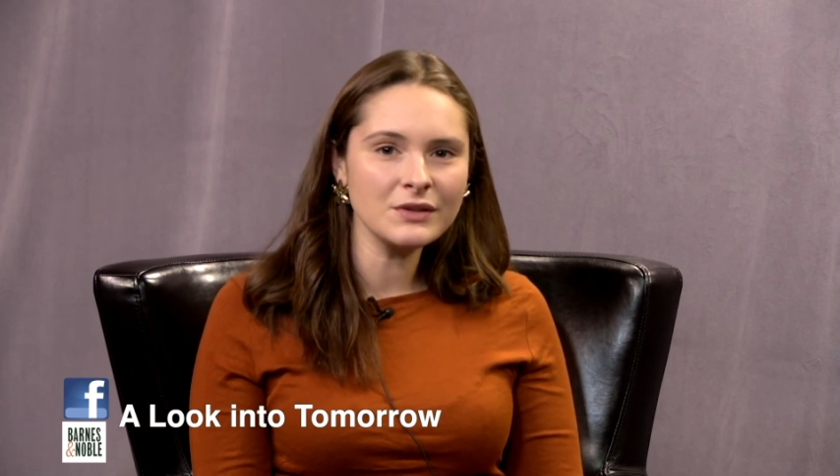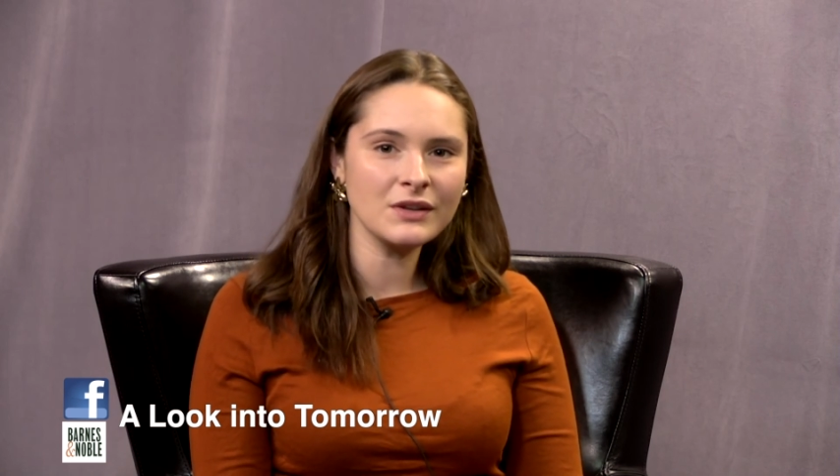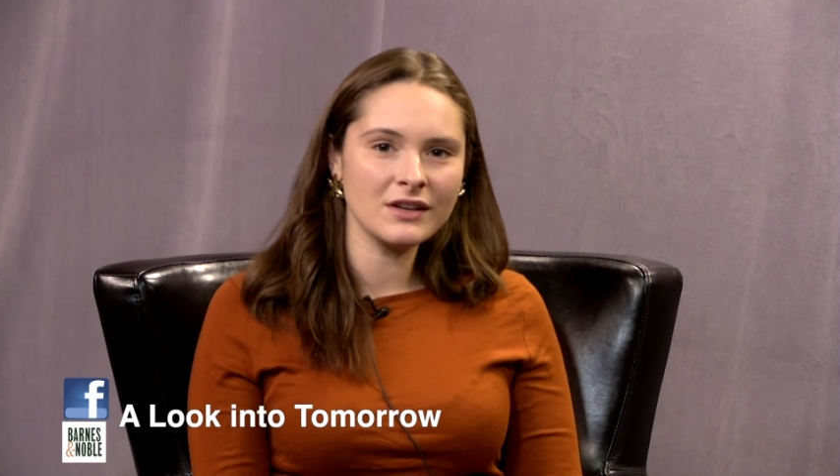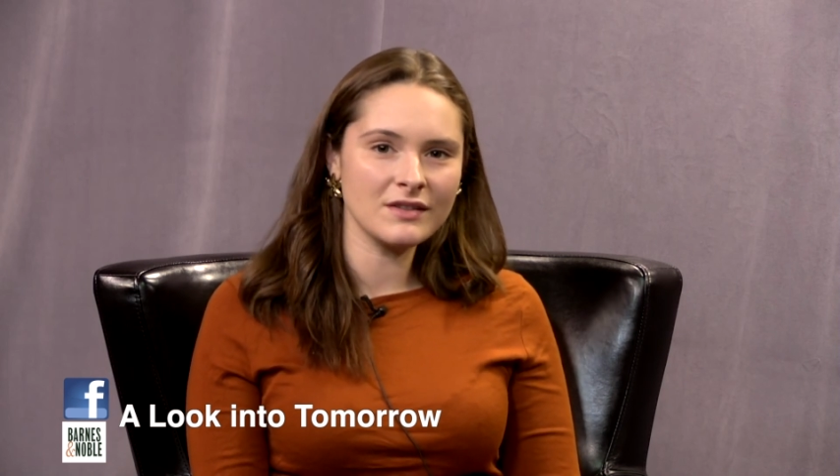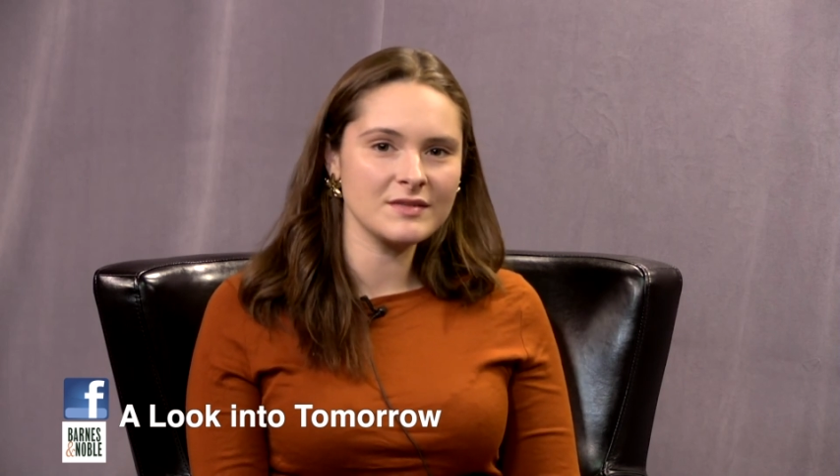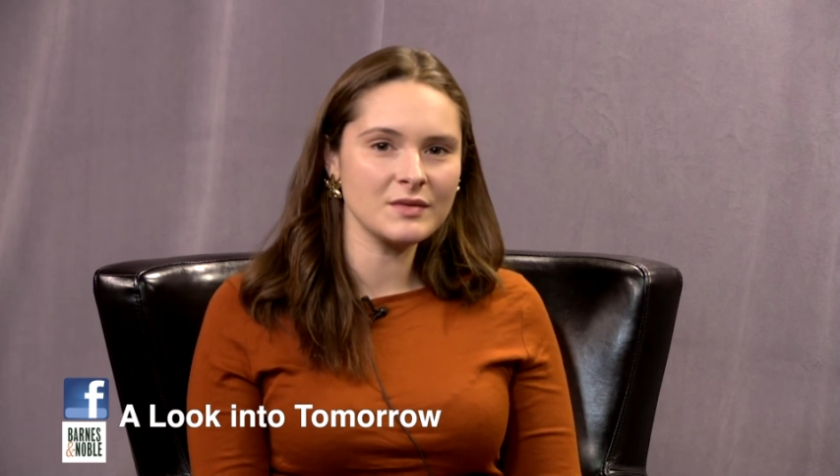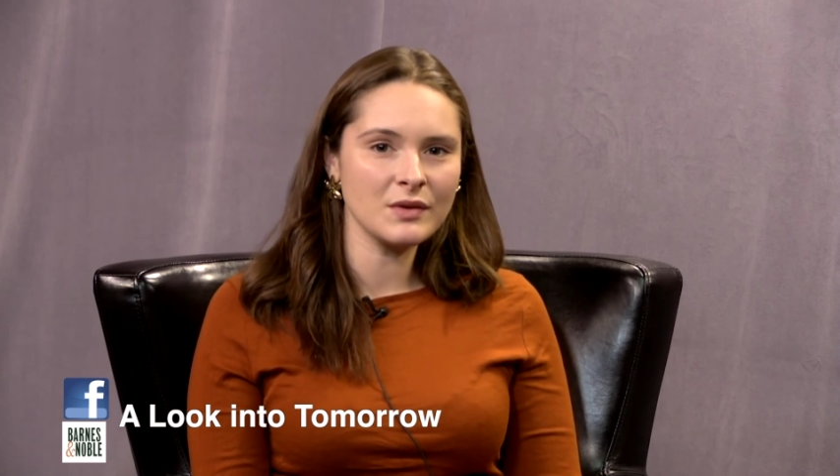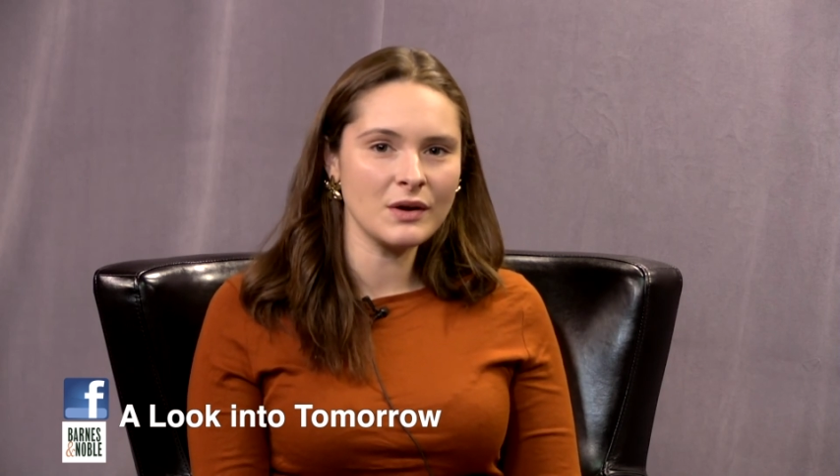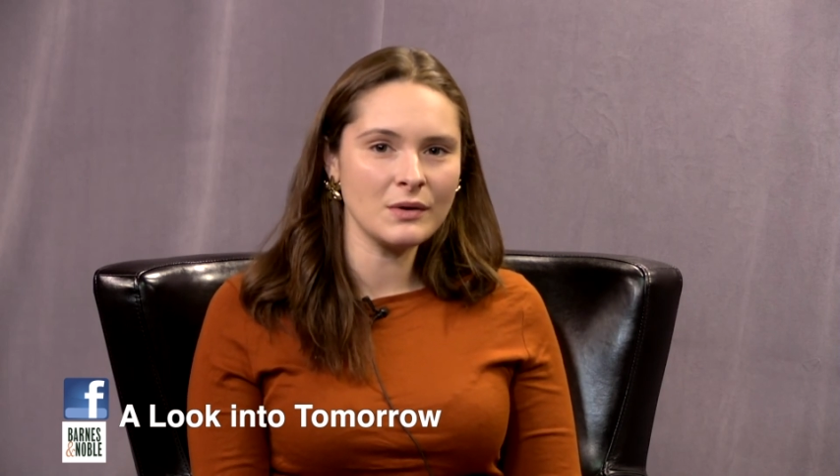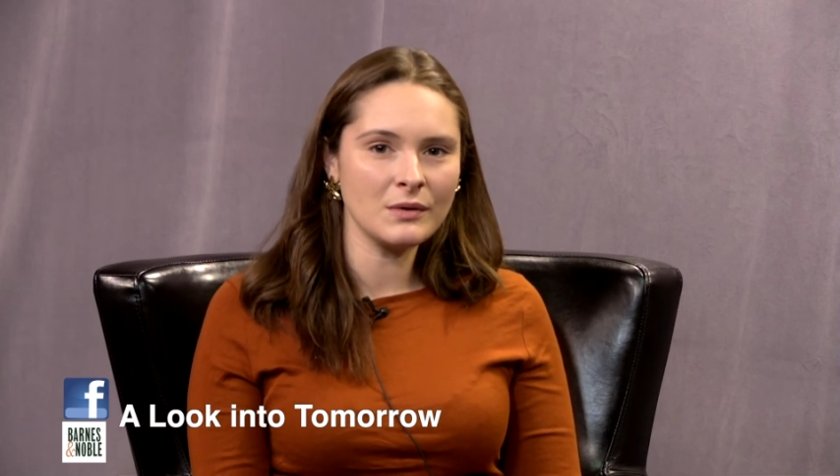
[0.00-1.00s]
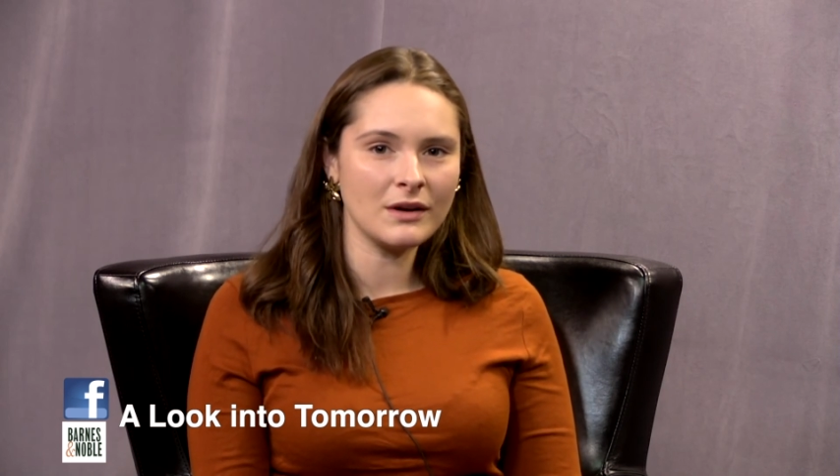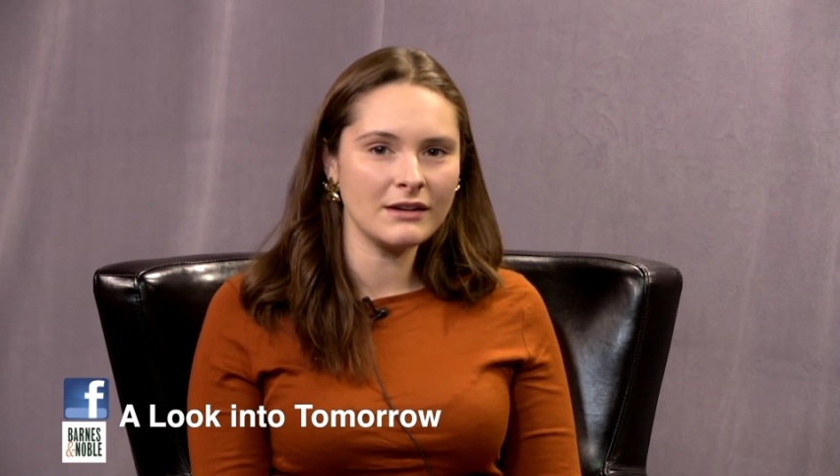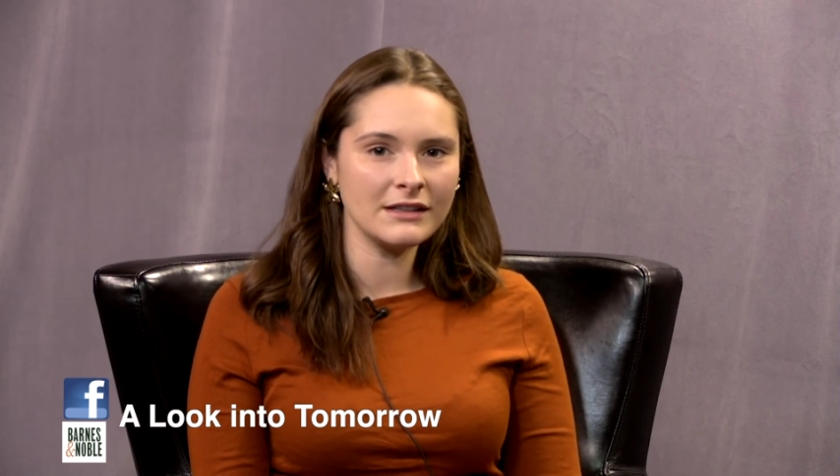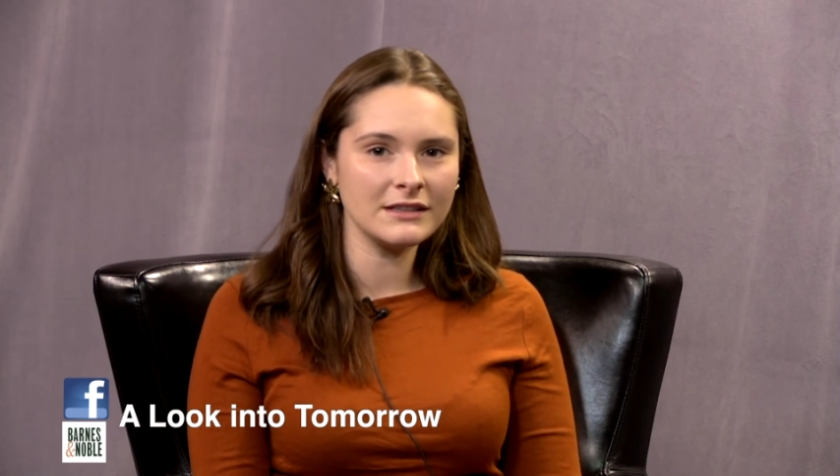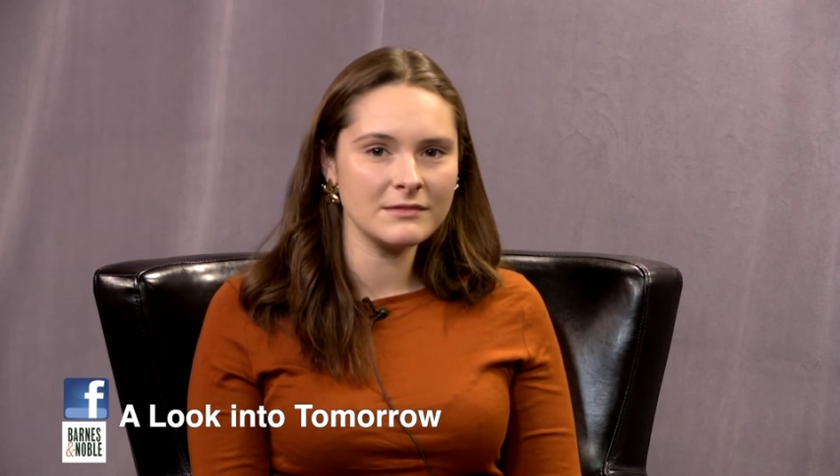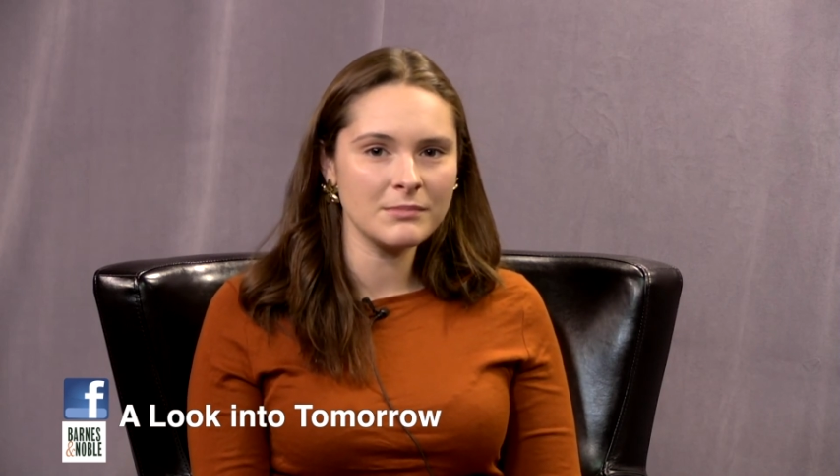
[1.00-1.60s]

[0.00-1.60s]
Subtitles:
you can also go on